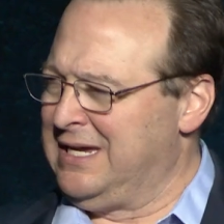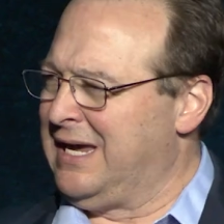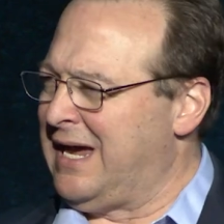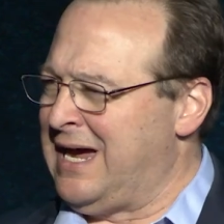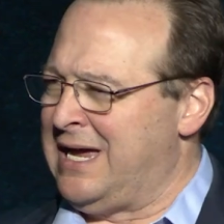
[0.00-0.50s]

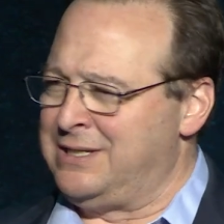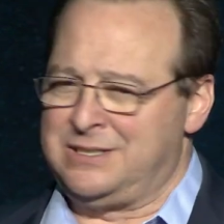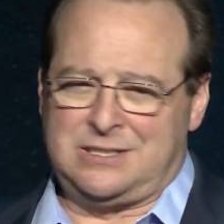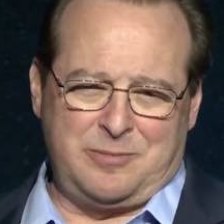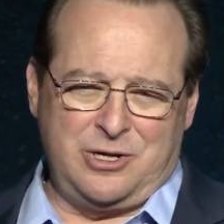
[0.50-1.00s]
and
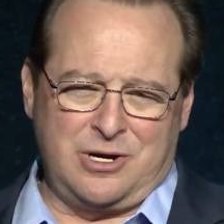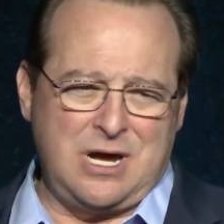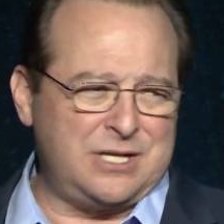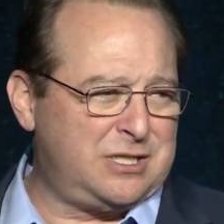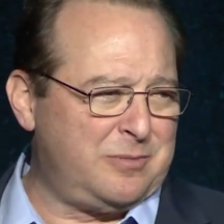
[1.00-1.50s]
some of your
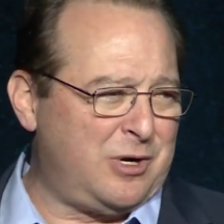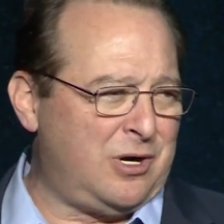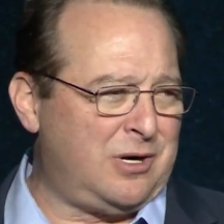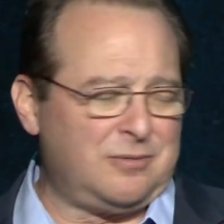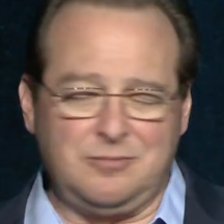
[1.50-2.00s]

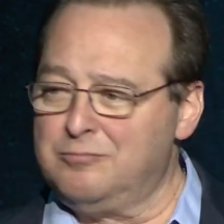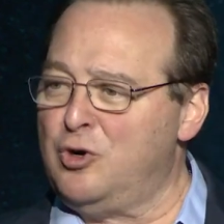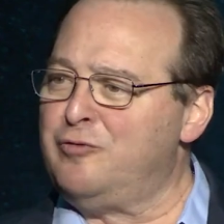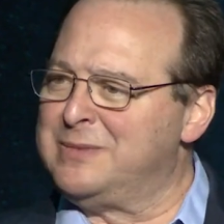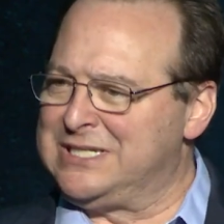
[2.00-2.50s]
customer
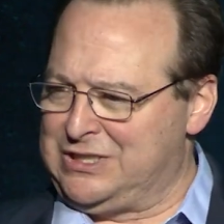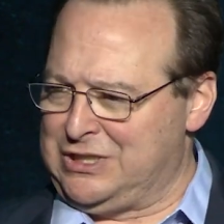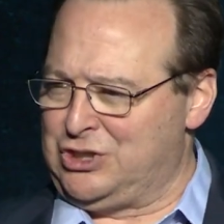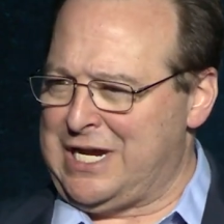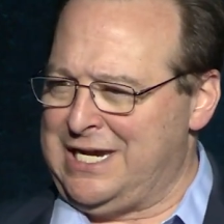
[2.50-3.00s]
movements
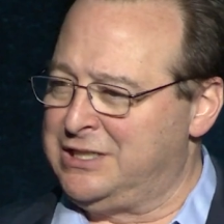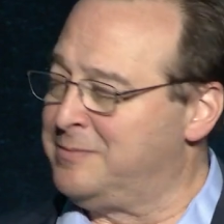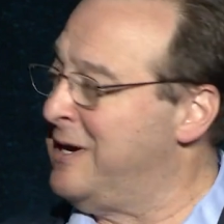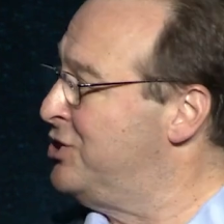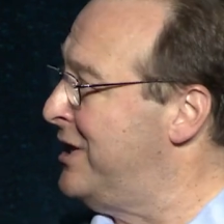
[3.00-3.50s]
and chains
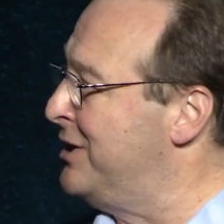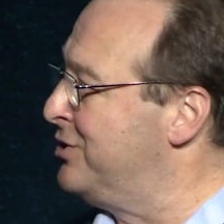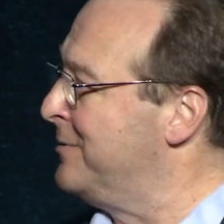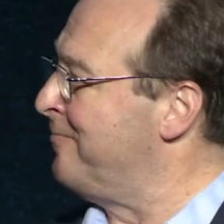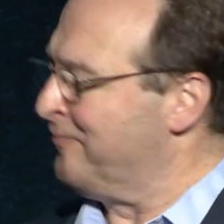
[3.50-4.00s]
may
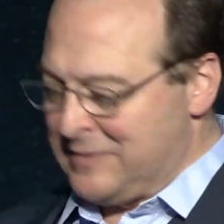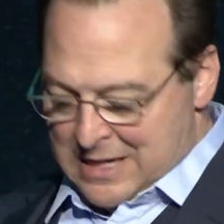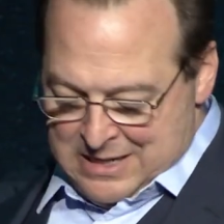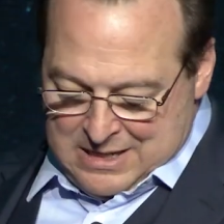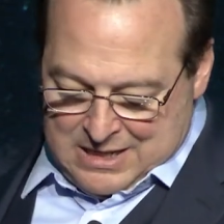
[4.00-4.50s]
change.
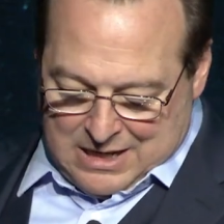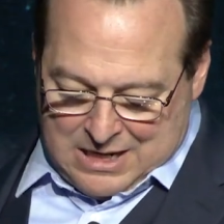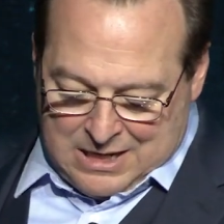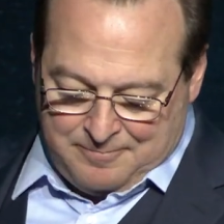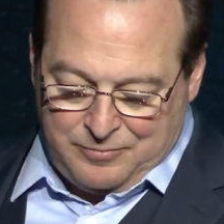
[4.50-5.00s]

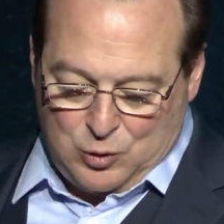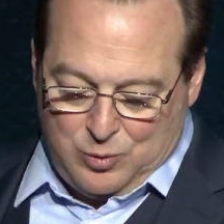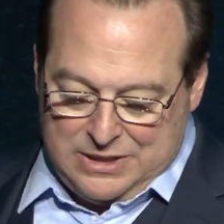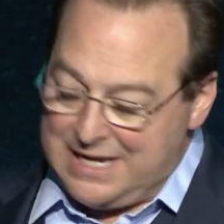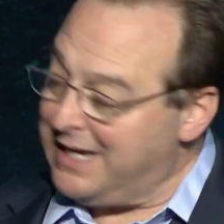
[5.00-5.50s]
Um,
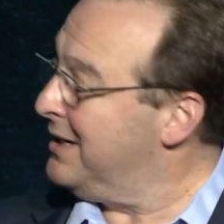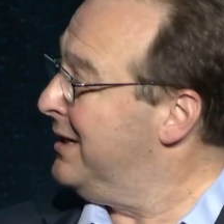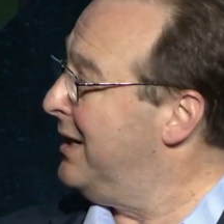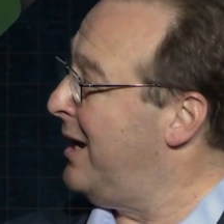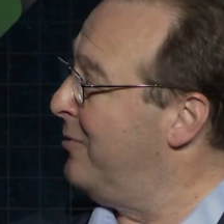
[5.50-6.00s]
with that, I